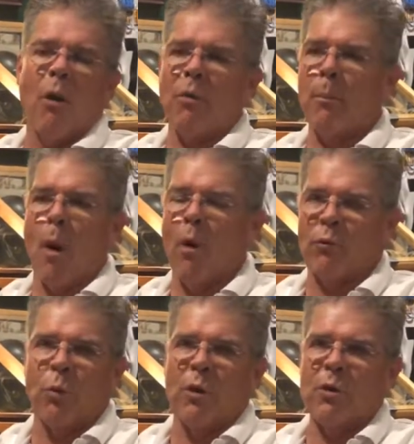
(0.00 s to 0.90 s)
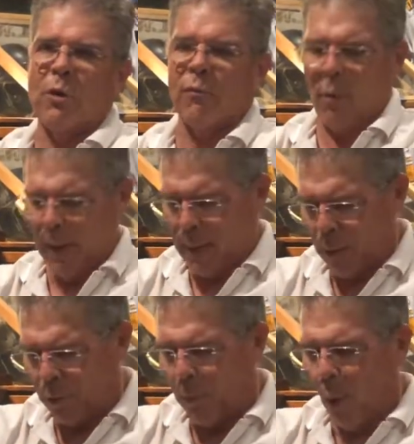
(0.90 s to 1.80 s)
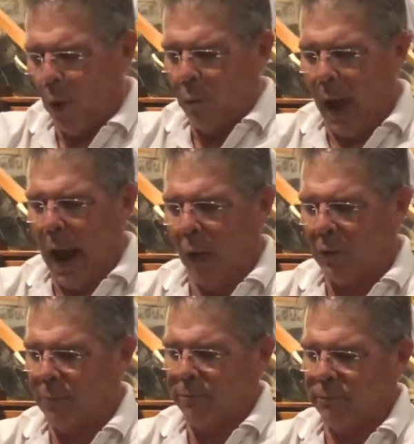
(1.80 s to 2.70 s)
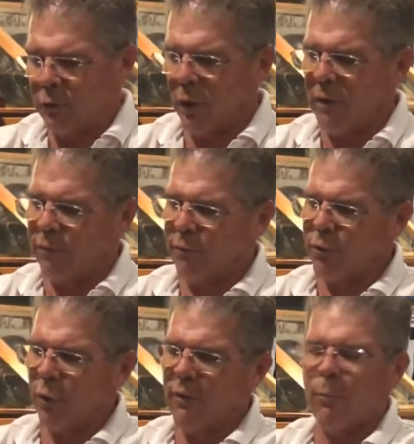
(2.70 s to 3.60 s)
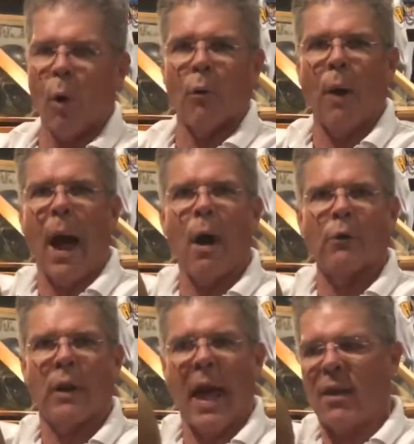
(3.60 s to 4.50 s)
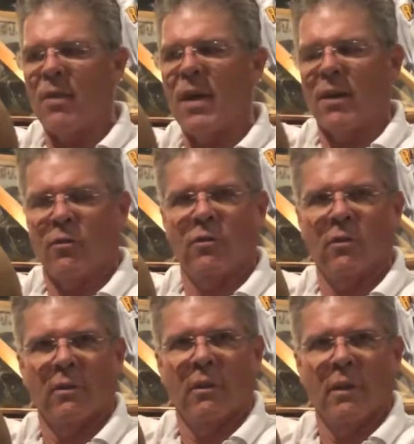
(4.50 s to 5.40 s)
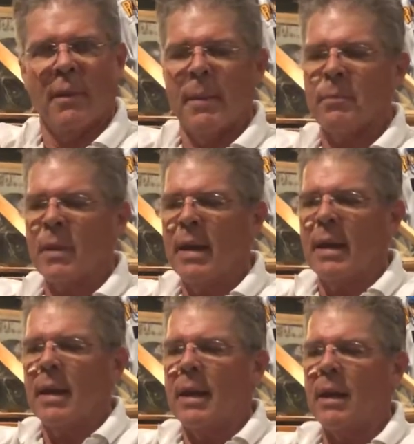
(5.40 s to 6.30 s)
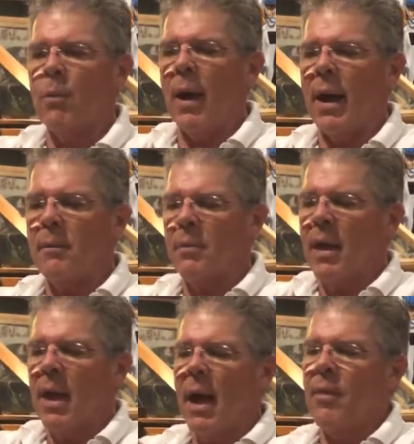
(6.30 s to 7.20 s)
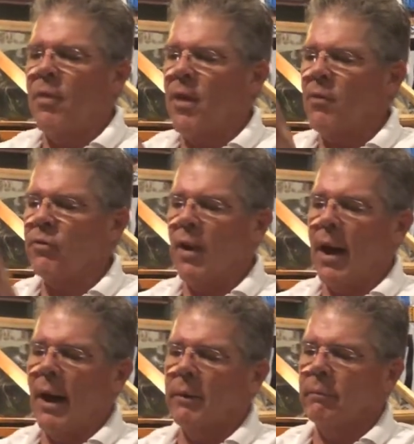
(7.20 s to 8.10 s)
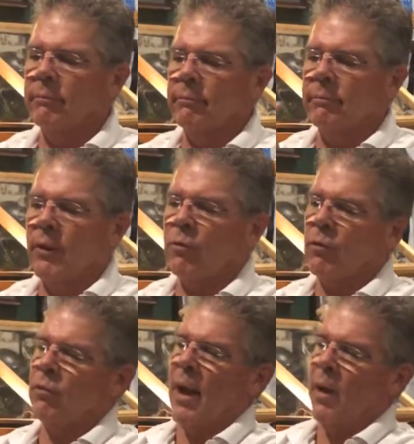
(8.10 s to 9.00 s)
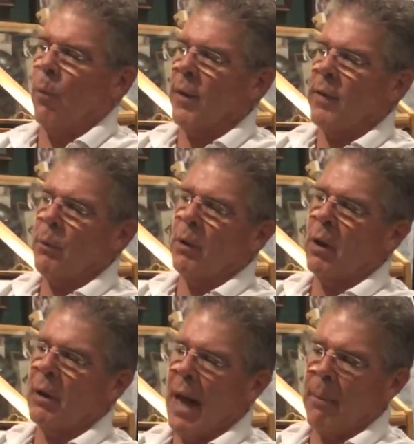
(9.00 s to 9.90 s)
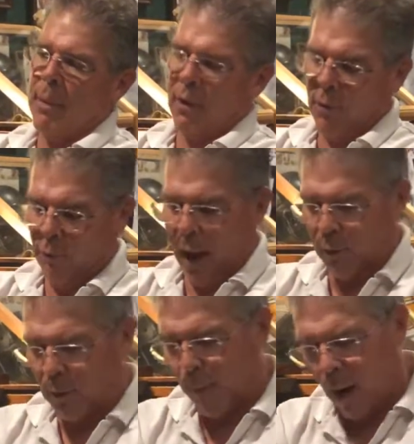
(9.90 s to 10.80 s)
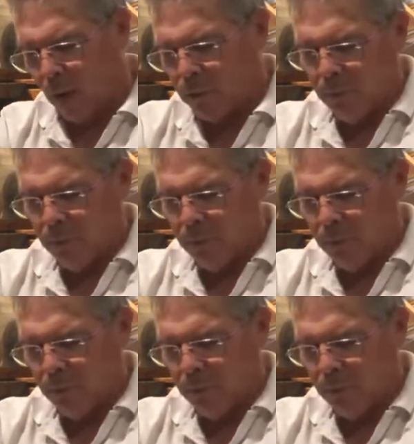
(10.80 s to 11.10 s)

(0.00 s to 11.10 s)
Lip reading: the balls weren't uniform, and they were more round, sort of more round like this. Anyway, this is kind of what they would look like, bigger, rounder balls.